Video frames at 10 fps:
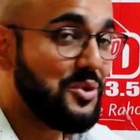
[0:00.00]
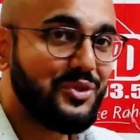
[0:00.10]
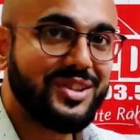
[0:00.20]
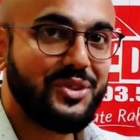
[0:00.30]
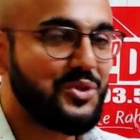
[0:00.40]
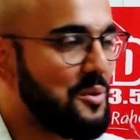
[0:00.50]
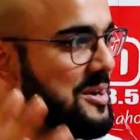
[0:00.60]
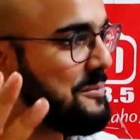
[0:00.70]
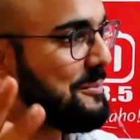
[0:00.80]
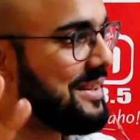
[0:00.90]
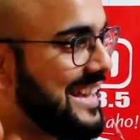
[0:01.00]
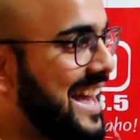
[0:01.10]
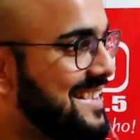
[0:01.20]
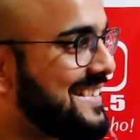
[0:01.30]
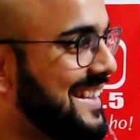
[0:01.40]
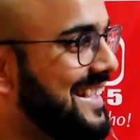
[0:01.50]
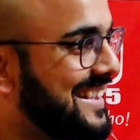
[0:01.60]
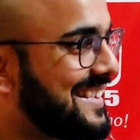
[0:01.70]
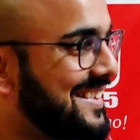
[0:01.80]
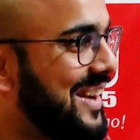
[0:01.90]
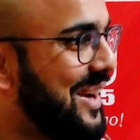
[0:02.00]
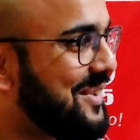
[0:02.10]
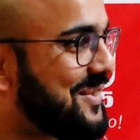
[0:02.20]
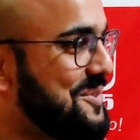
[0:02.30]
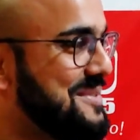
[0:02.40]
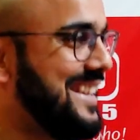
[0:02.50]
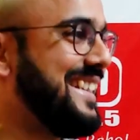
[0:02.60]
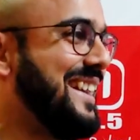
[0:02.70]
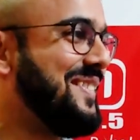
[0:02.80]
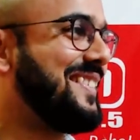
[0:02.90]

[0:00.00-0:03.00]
know, sir. So many people cancel the ride so many times.